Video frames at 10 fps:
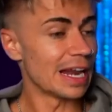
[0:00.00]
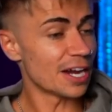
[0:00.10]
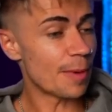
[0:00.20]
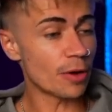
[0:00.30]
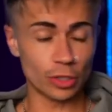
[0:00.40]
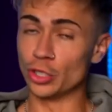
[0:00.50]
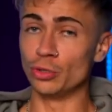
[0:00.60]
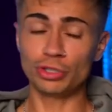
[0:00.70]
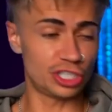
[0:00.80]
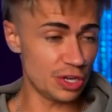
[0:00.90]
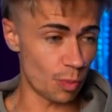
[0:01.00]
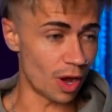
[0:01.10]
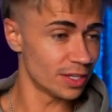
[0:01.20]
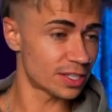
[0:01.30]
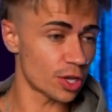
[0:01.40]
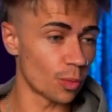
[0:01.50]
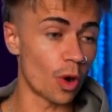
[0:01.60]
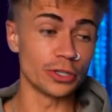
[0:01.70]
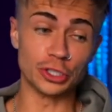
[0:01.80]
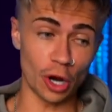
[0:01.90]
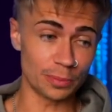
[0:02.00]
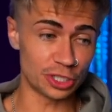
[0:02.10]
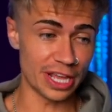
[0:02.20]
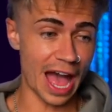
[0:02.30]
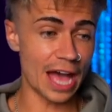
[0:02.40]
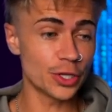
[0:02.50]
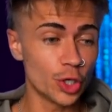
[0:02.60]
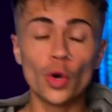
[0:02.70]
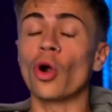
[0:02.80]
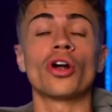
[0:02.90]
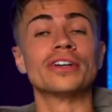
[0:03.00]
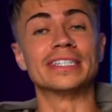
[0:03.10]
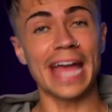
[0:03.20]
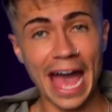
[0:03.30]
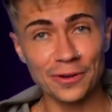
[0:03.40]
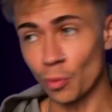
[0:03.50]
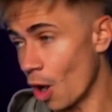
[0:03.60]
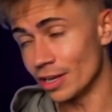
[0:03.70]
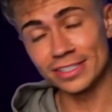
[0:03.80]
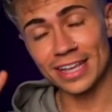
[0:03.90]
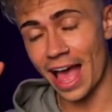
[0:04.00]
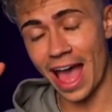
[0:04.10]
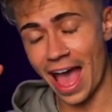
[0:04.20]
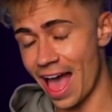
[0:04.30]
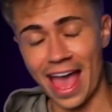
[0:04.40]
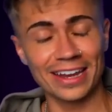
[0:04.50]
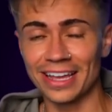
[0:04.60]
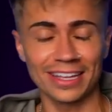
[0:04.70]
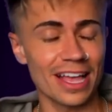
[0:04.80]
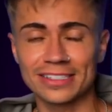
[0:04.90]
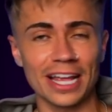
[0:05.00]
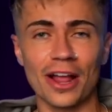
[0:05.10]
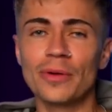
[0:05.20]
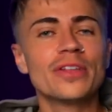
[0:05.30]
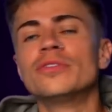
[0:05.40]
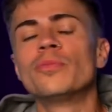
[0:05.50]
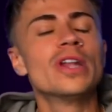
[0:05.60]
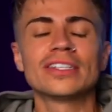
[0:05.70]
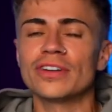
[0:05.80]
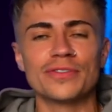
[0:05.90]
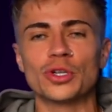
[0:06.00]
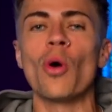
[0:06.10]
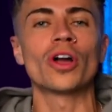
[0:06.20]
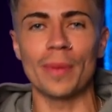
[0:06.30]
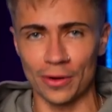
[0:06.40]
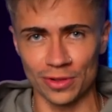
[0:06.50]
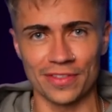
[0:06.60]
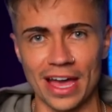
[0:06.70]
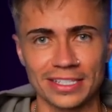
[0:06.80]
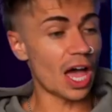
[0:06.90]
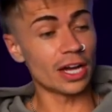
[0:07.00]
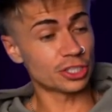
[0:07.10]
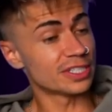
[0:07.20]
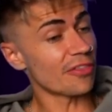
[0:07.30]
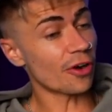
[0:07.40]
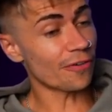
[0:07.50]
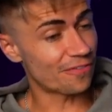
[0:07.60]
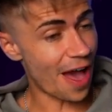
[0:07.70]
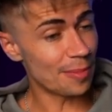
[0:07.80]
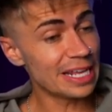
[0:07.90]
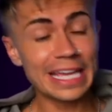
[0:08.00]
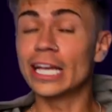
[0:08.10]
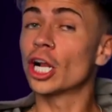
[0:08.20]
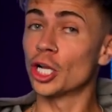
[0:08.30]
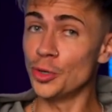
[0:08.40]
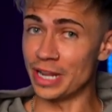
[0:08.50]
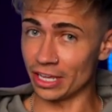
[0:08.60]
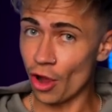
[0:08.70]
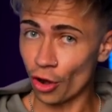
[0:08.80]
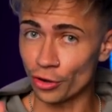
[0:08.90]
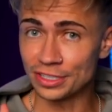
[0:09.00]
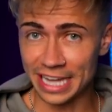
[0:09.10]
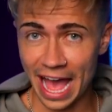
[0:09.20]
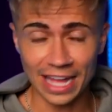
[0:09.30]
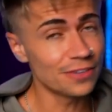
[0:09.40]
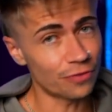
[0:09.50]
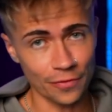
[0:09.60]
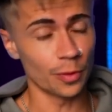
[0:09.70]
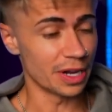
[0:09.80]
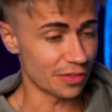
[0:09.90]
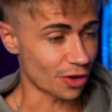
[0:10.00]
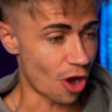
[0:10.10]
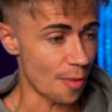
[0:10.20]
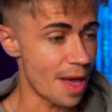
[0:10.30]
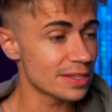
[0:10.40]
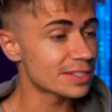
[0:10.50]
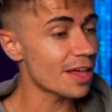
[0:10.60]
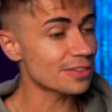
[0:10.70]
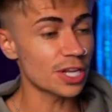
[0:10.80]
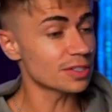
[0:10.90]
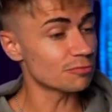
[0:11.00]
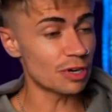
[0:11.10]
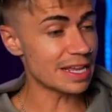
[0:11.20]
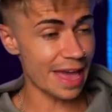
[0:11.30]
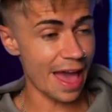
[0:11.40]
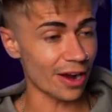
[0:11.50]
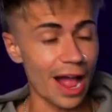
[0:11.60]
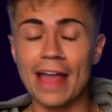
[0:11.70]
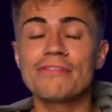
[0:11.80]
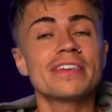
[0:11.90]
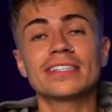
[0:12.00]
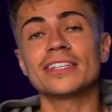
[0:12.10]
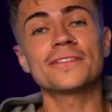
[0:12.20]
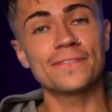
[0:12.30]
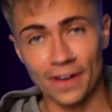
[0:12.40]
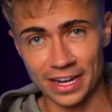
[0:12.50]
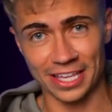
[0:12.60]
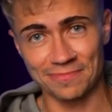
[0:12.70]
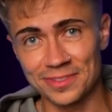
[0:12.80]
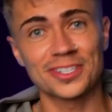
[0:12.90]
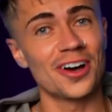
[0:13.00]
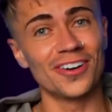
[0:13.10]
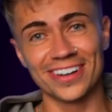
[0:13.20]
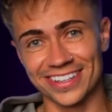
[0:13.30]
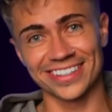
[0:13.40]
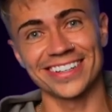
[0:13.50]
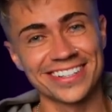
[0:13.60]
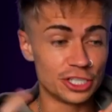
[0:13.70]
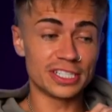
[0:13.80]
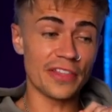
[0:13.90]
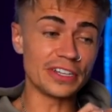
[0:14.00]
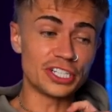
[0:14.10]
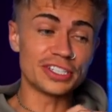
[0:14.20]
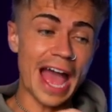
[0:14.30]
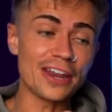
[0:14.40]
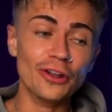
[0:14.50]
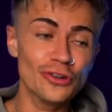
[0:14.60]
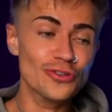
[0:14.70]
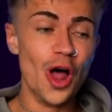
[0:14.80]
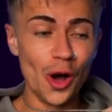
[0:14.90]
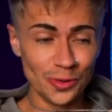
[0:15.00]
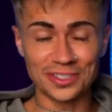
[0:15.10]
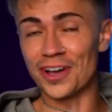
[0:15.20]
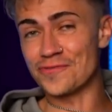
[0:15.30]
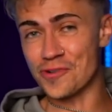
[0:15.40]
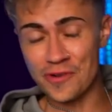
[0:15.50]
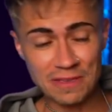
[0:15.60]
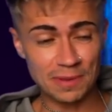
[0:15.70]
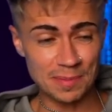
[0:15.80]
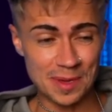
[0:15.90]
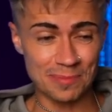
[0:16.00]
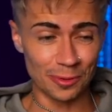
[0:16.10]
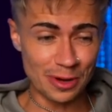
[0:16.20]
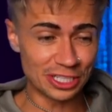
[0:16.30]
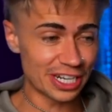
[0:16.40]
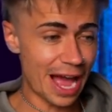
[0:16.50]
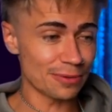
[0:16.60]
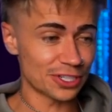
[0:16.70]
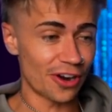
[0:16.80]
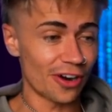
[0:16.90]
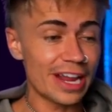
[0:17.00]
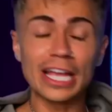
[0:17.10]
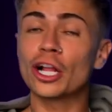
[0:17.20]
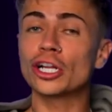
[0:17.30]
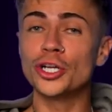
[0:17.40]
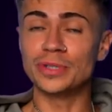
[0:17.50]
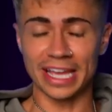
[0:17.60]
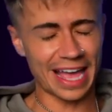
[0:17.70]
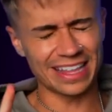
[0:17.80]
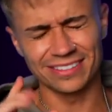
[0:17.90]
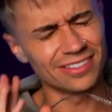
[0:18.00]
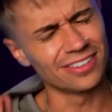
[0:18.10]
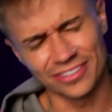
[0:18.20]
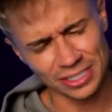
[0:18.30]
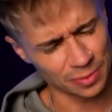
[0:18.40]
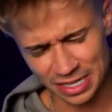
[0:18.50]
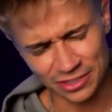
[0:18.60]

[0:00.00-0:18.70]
lied about who she was, what job she had, who her dad was, and except, let's not even talk about all of that. She said that her family, including her dad, for everyone in the comments, doesn't really care and thinks it's funny. So she said that she's had loads of creepy people reaching out to her, including, and this one is